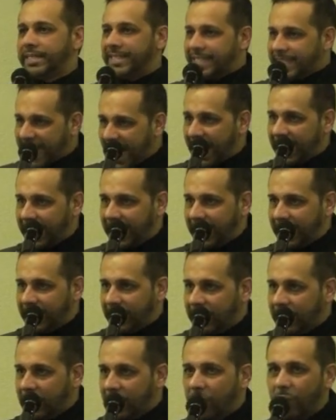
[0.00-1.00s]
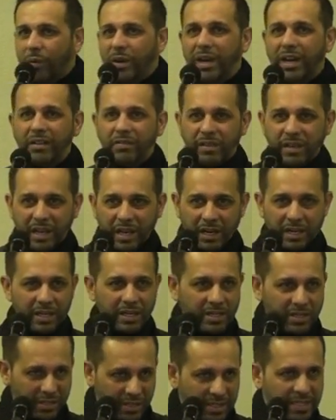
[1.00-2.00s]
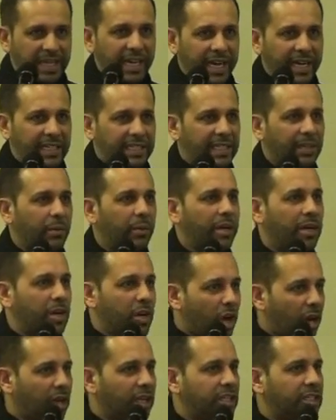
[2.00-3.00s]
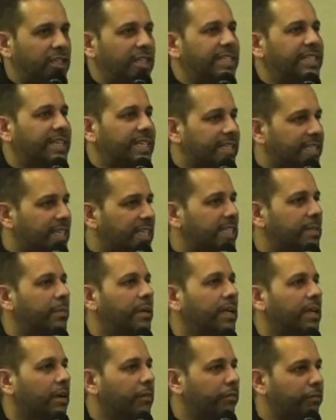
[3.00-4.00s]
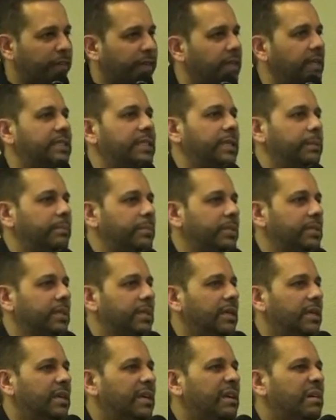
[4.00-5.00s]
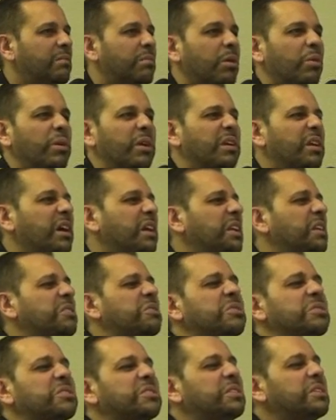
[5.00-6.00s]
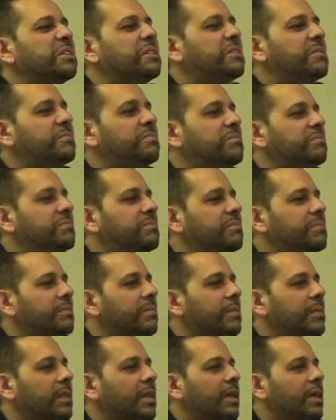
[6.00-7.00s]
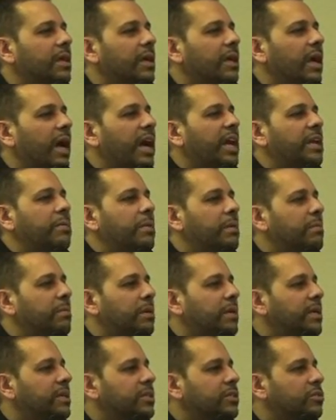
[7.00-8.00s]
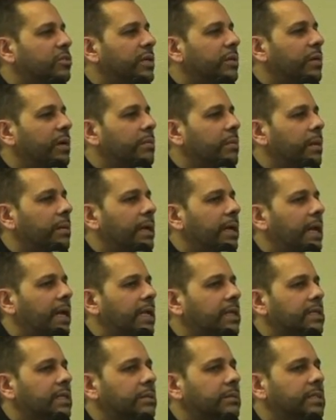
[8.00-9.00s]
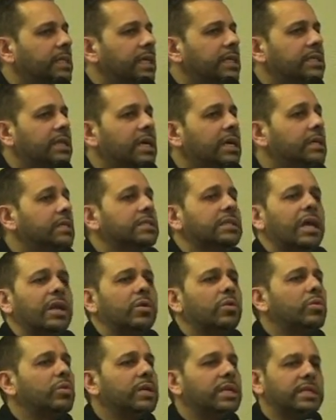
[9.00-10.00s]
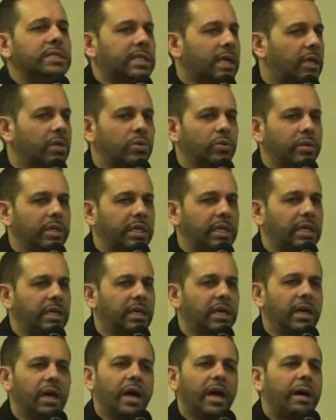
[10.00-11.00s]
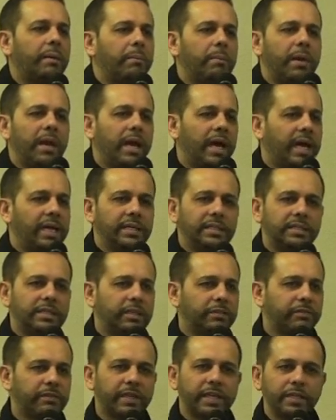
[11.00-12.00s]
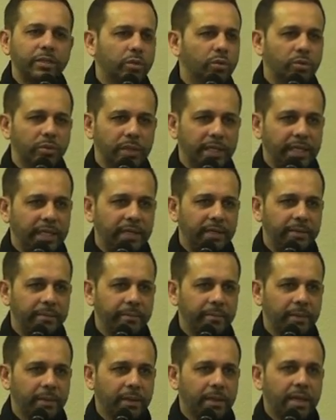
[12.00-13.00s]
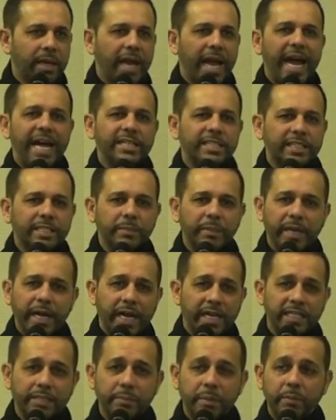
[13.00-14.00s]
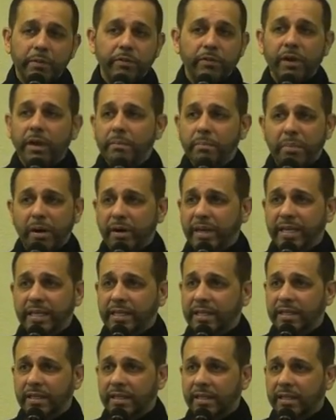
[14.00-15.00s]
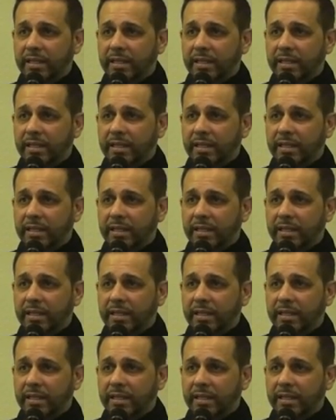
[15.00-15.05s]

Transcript: Sadly, we live in a society where knowledge is accessible at our fingertips, but we're not interested. I remember history where Imam Ali says, Saluni, saluni, qabla an tafqiduni. Ask me, ask me before I'm buried.